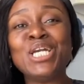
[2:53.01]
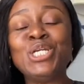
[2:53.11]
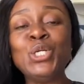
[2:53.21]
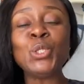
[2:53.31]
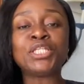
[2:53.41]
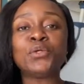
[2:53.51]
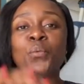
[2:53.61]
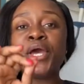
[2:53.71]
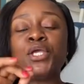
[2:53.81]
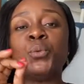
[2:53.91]
look the
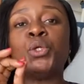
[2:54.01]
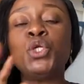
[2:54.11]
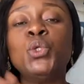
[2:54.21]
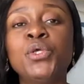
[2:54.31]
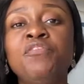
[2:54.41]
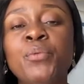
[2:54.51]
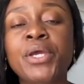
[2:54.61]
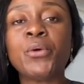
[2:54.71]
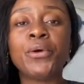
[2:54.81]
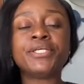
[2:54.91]
way you would look if you
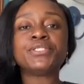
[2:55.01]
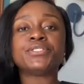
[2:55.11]
were going to